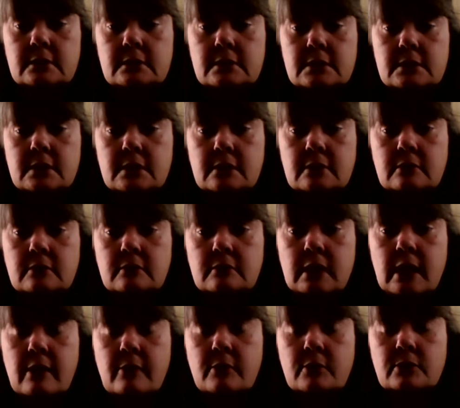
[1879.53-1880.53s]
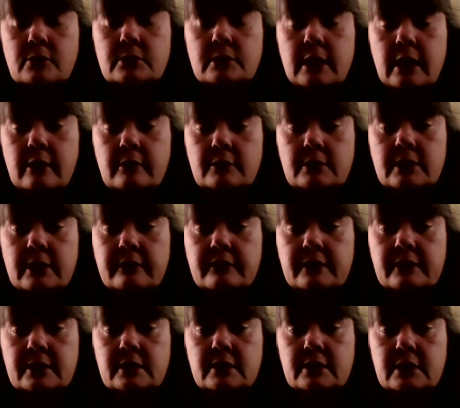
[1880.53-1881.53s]
So I will
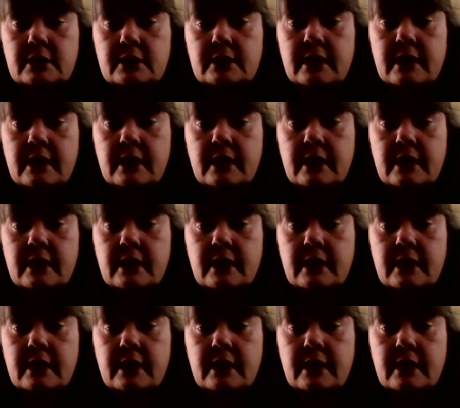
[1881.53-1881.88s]
definitely look at